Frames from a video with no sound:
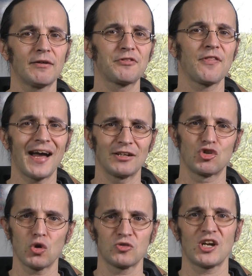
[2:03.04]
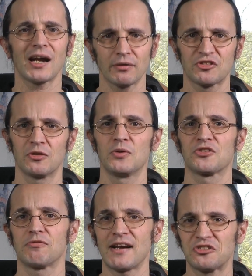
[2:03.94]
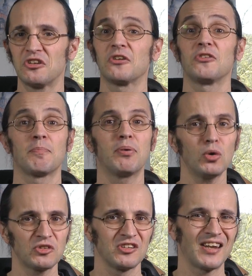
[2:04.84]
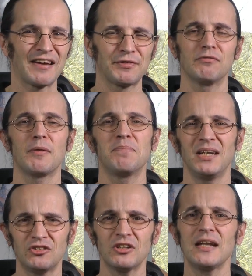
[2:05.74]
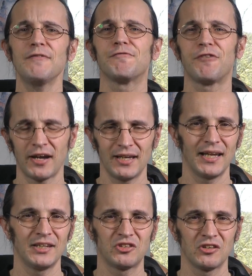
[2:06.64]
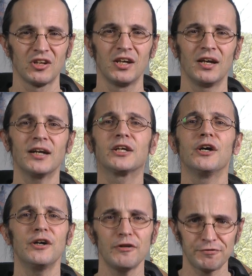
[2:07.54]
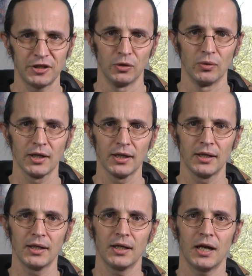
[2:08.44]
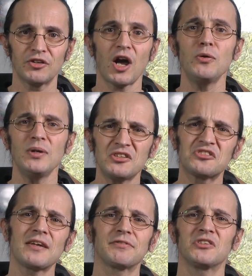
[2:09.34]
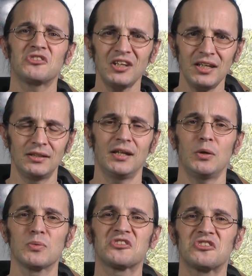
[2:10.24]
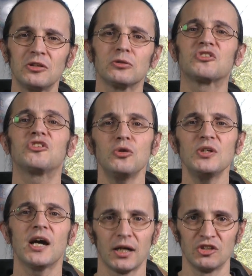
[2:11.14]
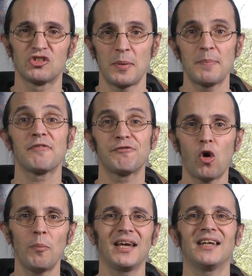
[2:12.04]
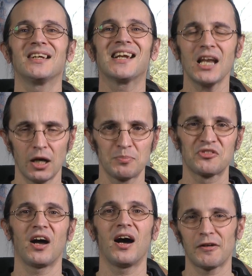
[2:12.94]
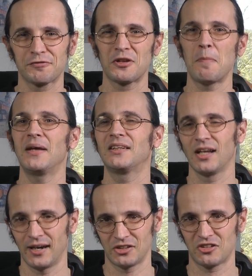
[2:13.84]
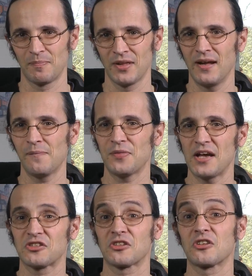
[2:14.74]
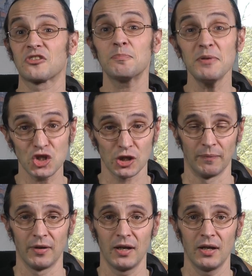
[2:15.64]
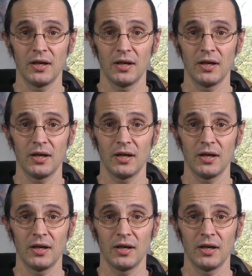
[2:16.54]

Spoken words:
after that, George Harrison was arrested and deported, having repeatedly violated a curfew. At only 17, he was still too young to be performing in clubs after midnight. There's a suspicion